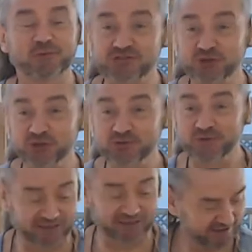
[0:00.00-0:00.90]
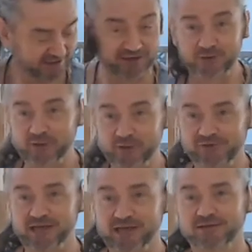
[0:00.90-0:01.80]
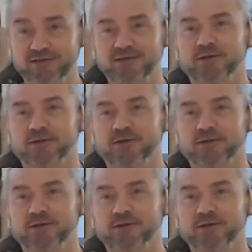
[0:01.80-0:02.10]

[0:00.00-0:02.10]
which suits me. I like a bit of heat.